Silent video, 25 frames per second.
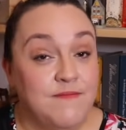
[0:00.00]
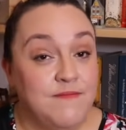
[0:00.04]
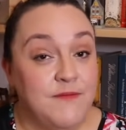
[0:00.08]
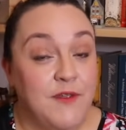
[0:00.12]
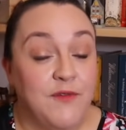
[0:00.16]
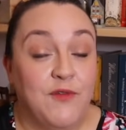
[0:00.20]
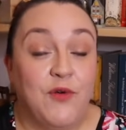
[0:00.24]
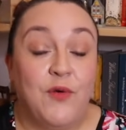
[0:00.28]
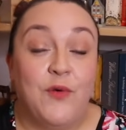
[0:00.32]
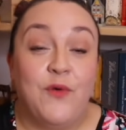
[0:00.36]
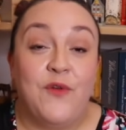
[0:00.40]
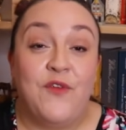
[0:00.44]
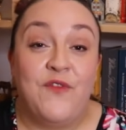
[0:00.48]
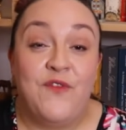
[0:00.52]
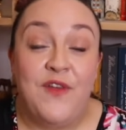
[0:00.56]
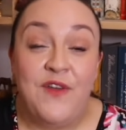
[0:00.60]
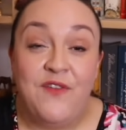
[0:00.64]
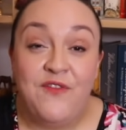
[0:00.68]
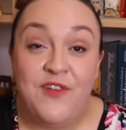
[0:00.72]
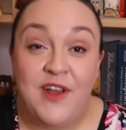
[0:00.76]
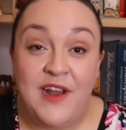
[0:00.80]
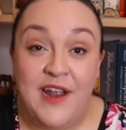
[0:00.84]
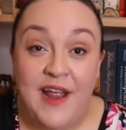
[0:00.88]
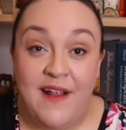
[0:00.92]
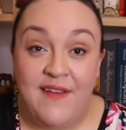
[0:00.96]
Of course,
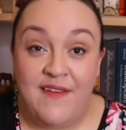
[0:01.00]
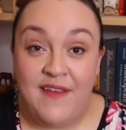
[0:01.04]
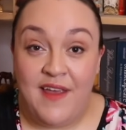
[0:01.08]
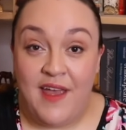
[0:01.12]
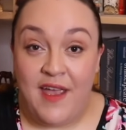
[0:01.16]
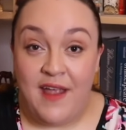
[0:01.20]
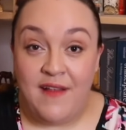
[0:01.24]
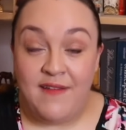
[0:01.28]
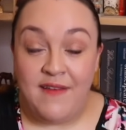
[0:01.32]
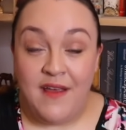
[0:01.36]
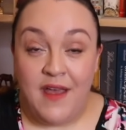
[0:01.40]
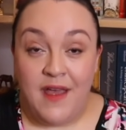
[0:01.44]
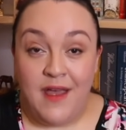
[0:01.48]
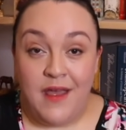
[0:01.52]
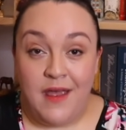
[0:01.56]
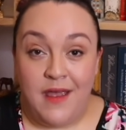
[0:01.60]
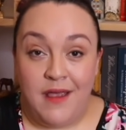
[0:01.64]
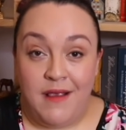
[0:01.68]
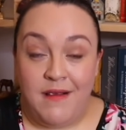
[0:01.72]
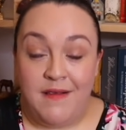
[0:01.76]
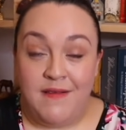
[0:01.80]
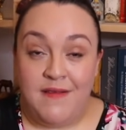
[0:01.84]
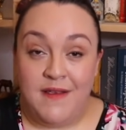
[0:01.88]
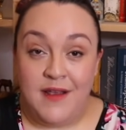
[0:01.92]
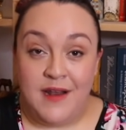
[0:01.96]
1588
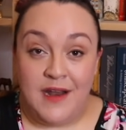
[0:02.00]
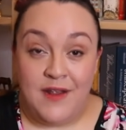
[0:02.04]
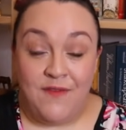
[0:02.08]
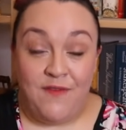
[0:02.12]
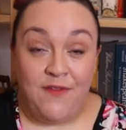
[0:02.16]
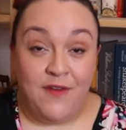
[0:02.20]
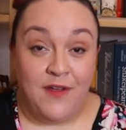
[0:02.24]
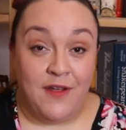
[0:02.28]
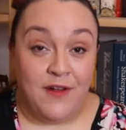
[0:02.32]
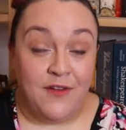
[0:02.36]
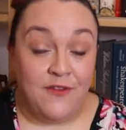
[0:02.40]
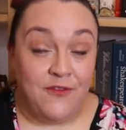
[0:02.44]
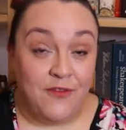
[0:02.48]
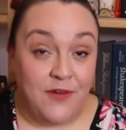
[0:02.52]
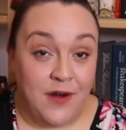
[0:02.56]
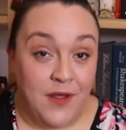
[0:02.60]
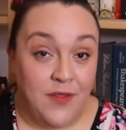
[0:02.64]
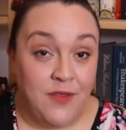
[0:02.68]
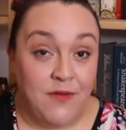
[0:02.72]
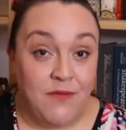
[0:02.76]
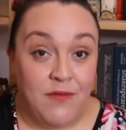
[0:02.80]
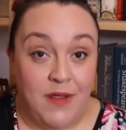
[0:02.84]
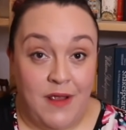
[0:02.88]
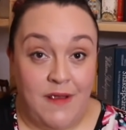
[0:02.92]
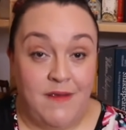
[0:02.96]
is significant for
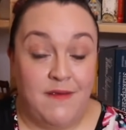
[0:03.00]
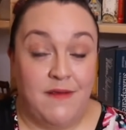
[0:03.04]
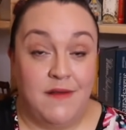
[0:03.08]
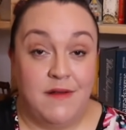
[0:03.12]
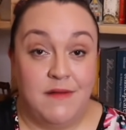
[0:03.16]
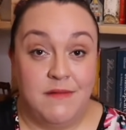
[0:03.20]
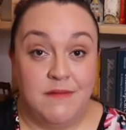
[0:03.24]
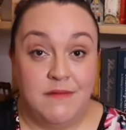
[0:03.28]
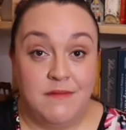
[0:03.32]
another reason.